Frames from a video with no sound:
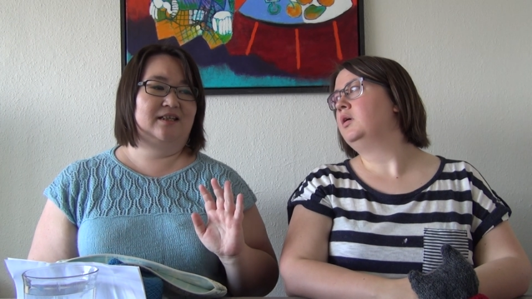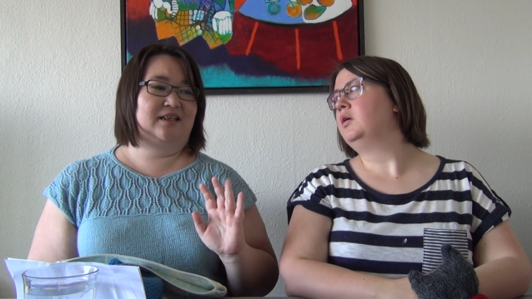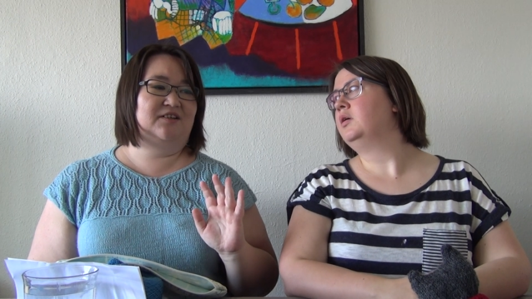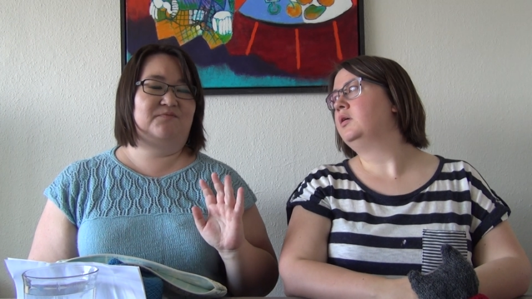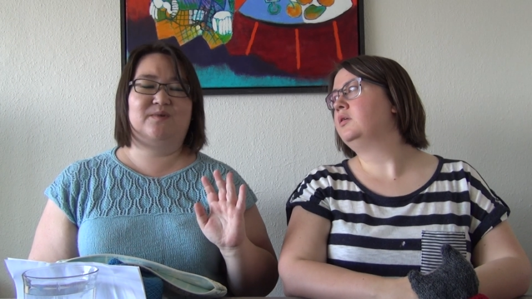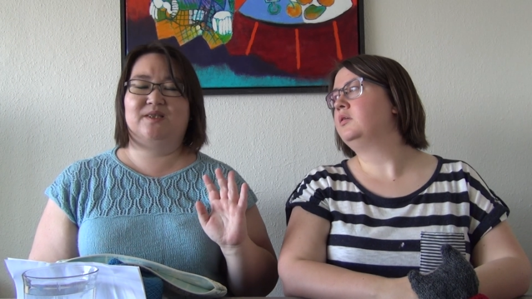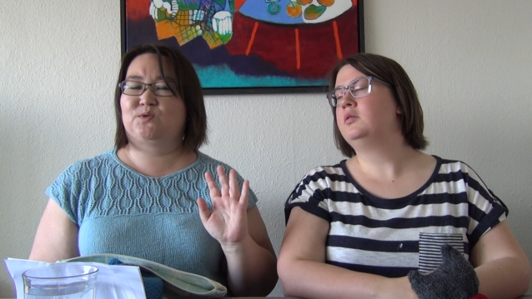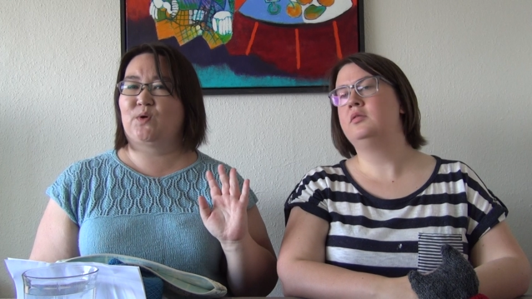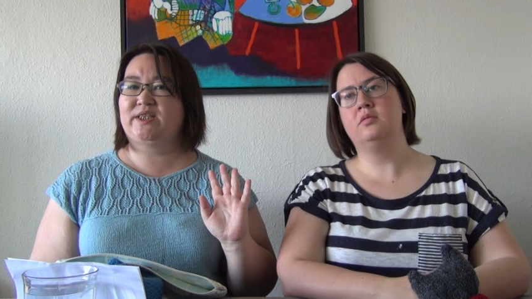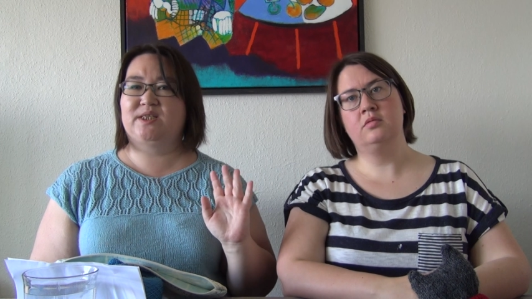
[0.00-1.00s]
Speaker 1: Give me
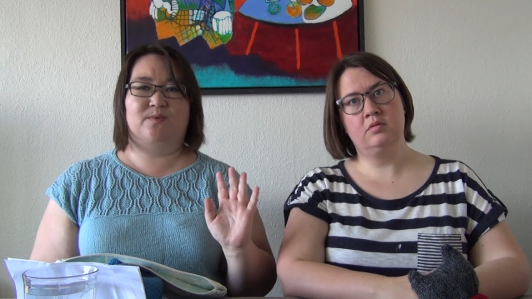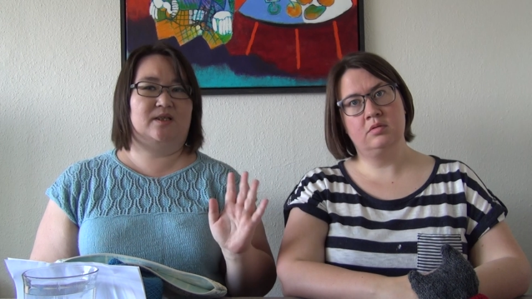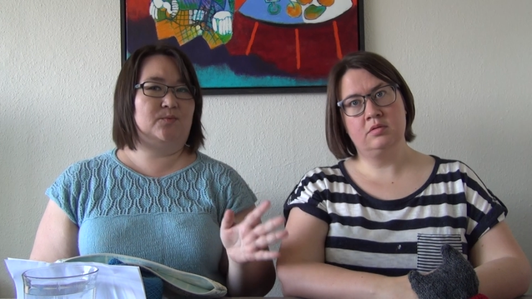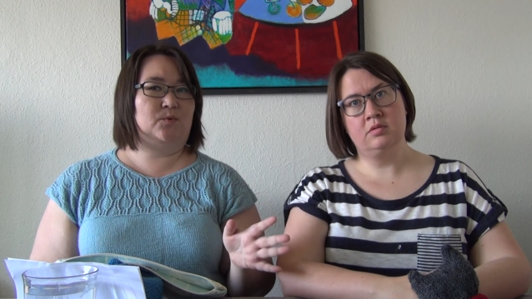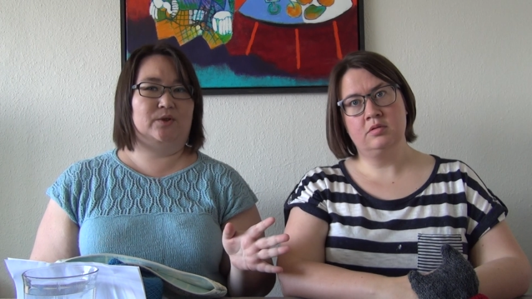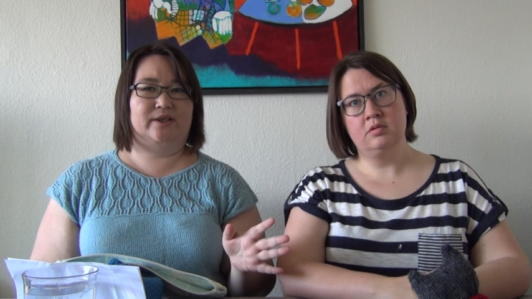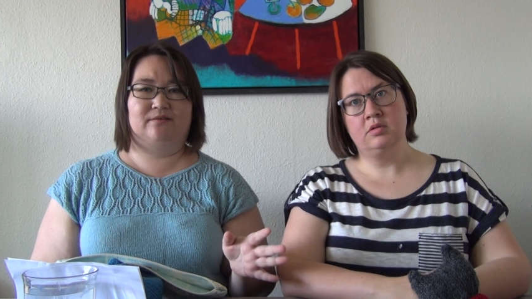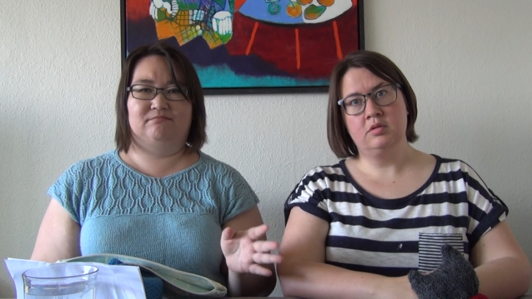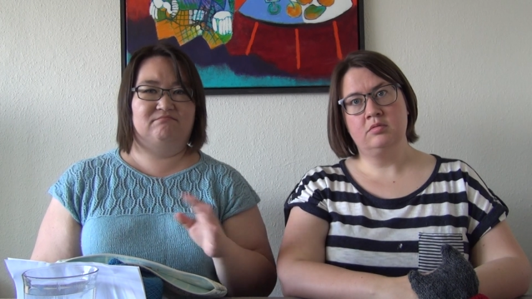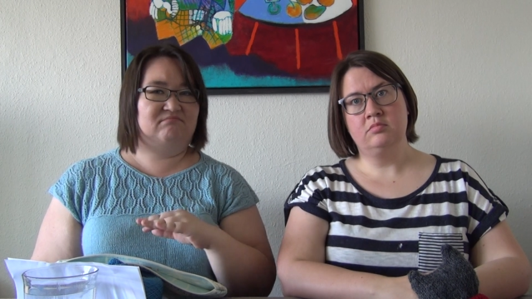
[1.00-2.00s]
20 minute
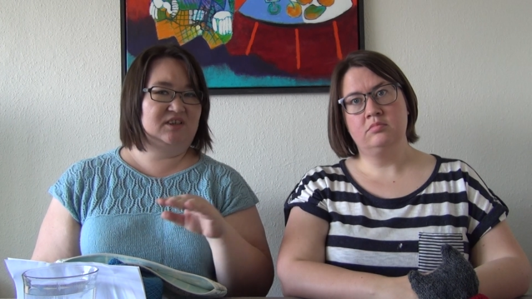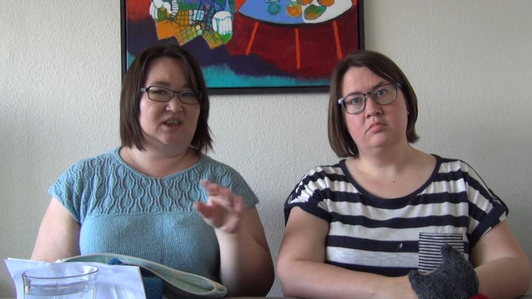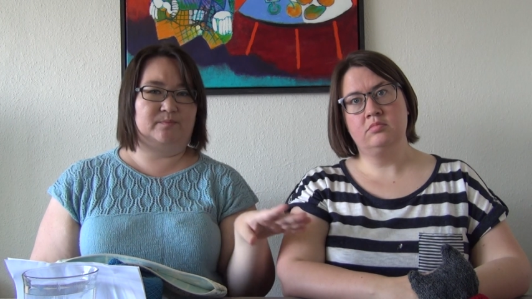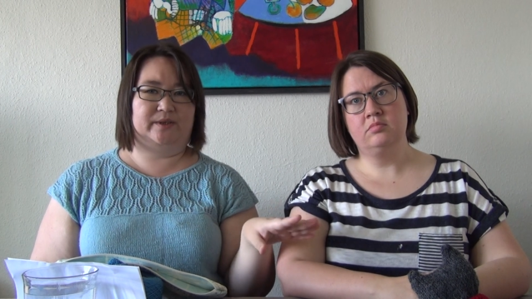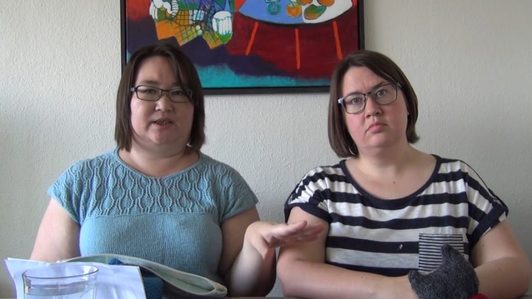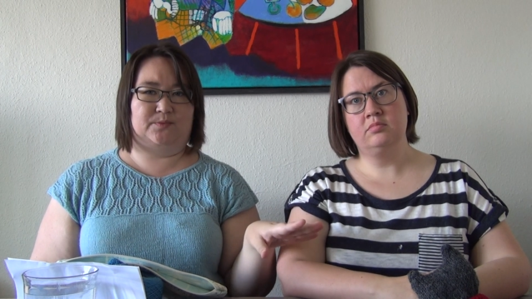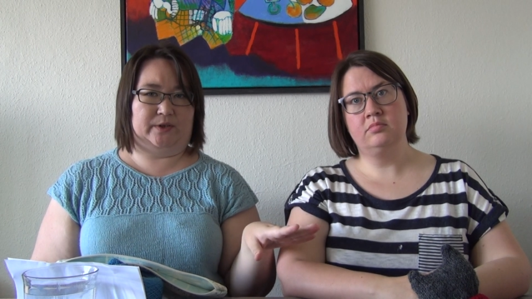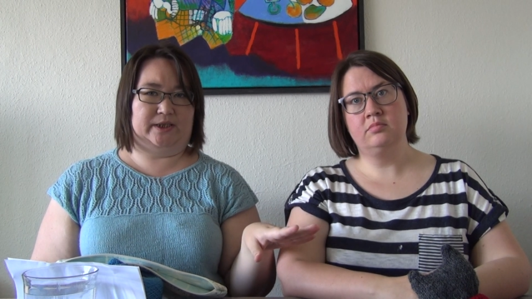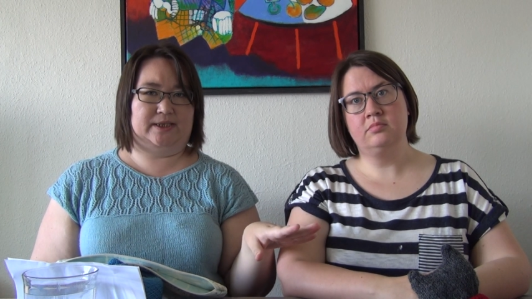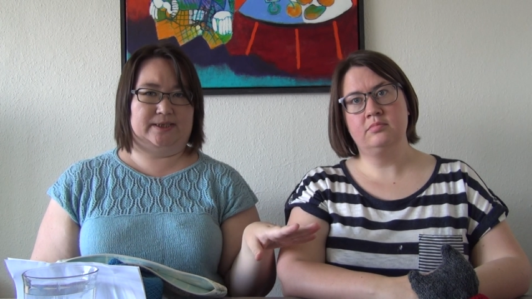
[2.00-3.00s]
warning. There'll be
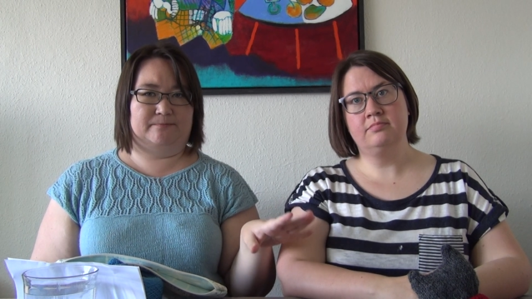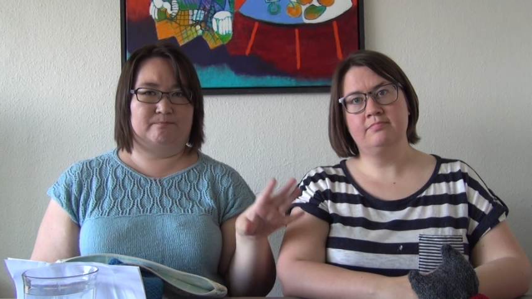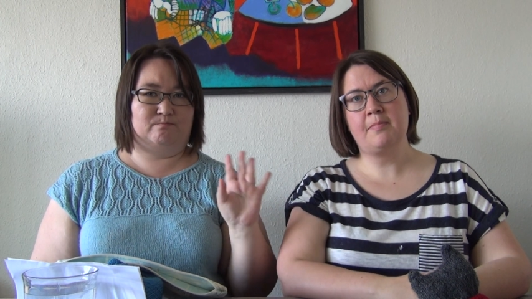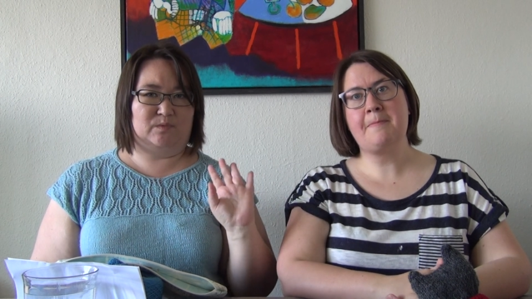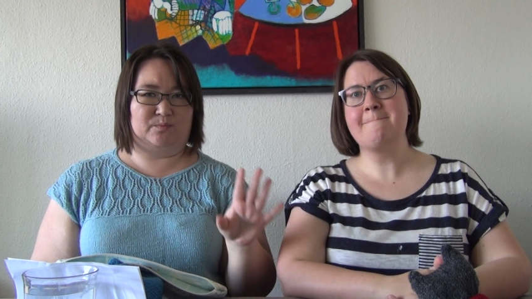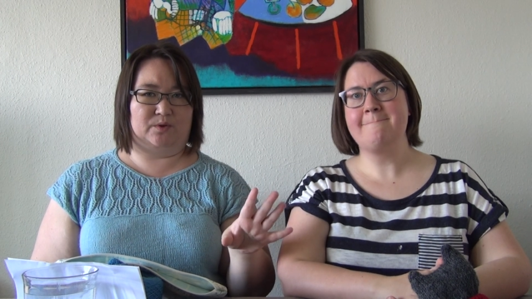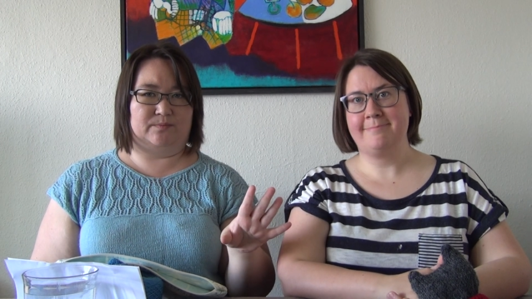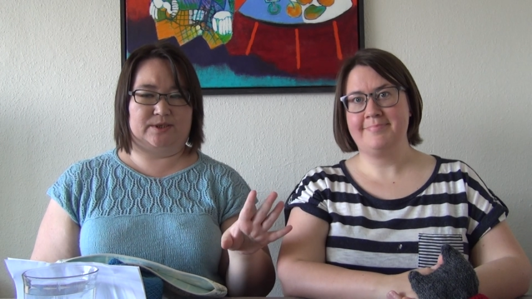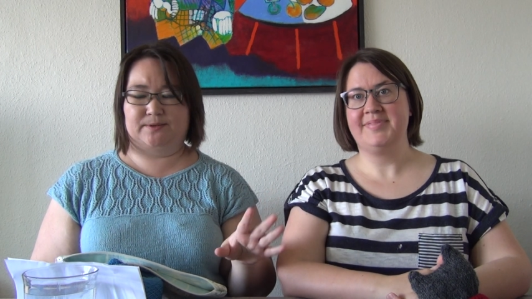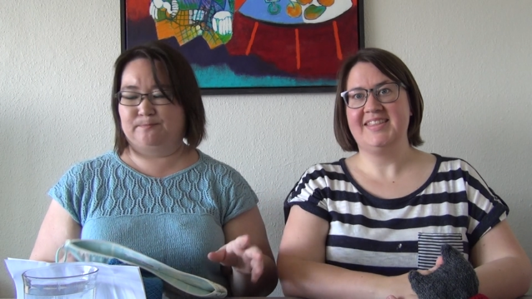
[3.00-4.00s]
sweets. I
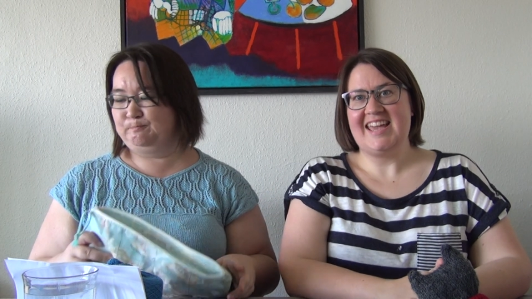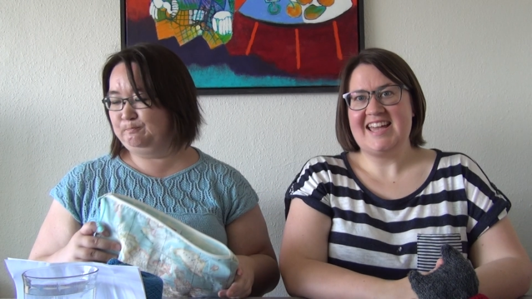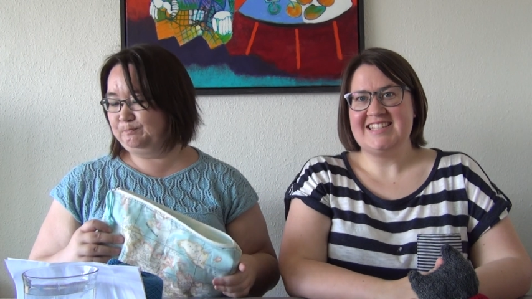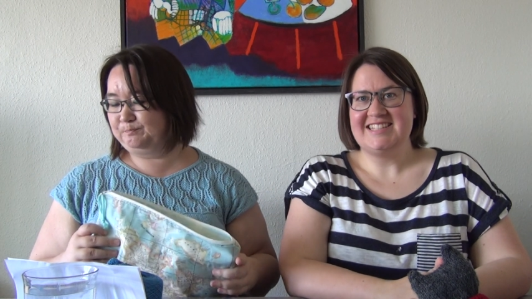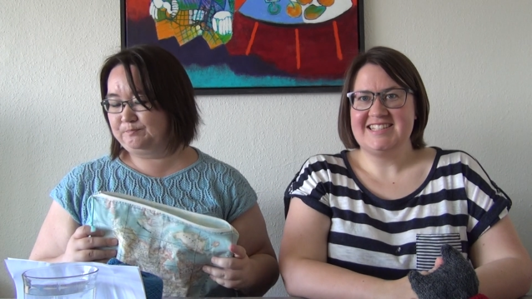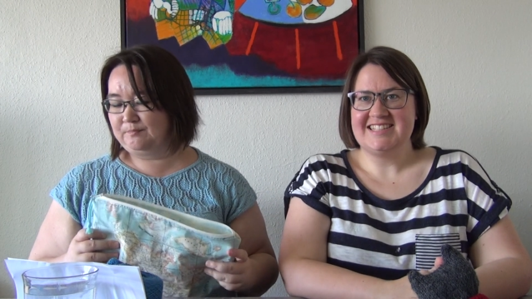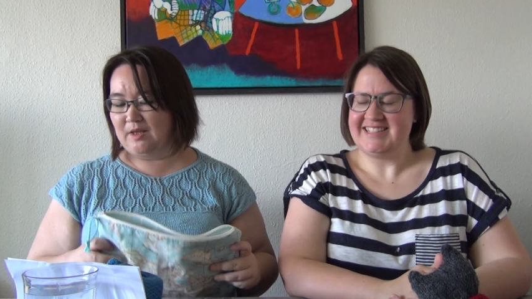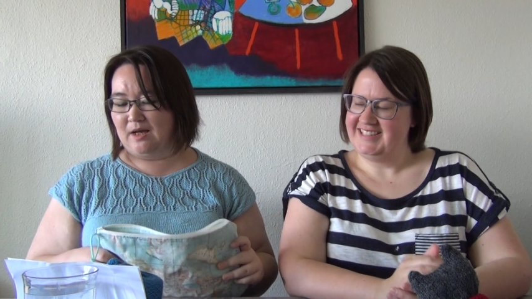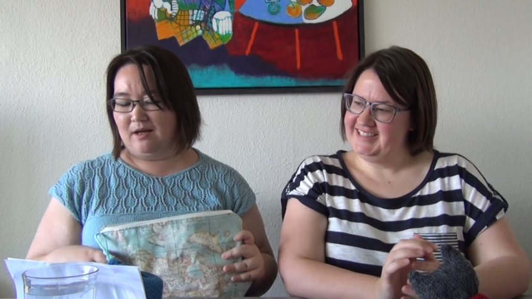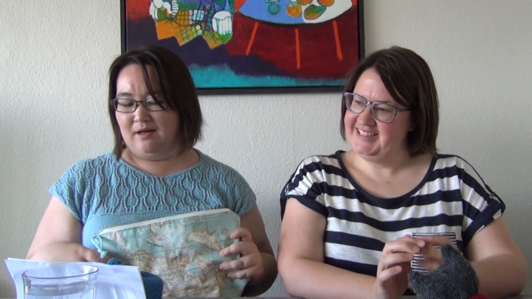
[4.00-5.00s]
promise.
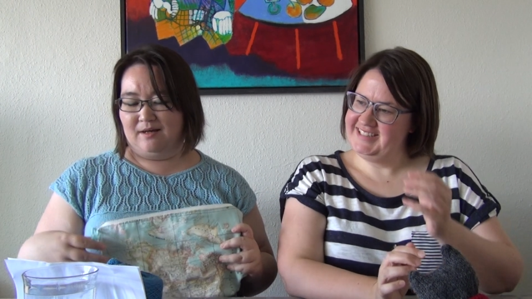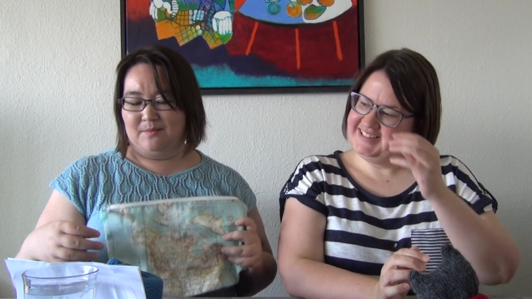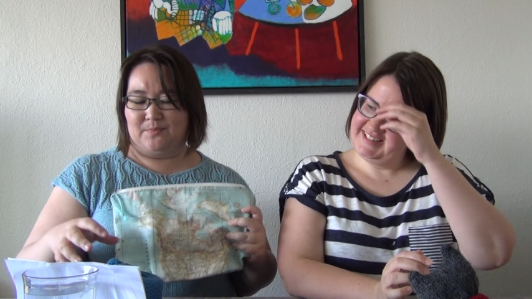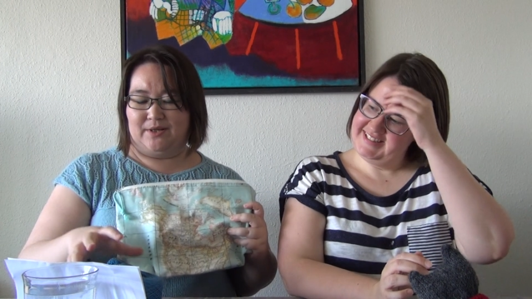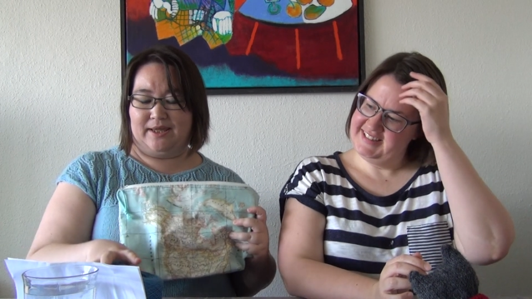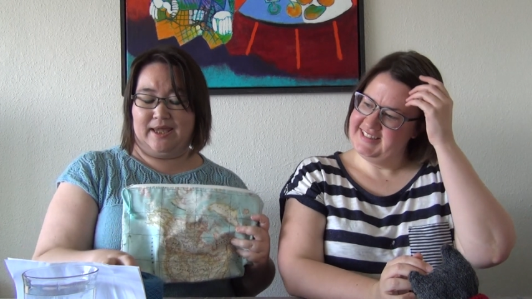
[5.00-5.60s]
But